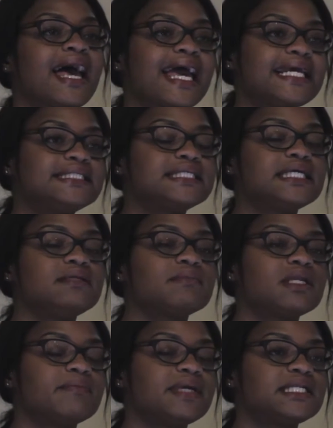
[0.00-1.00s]
18
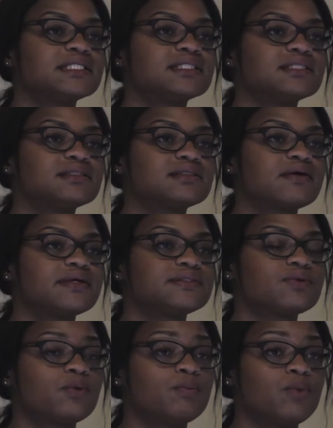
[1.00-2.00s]
millimetres in size
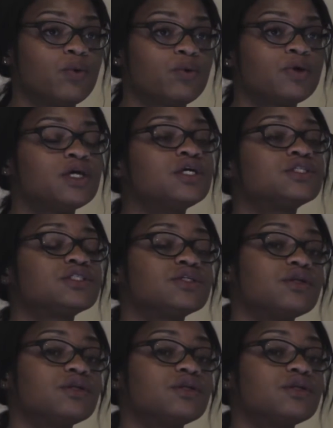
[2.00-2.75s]
or more to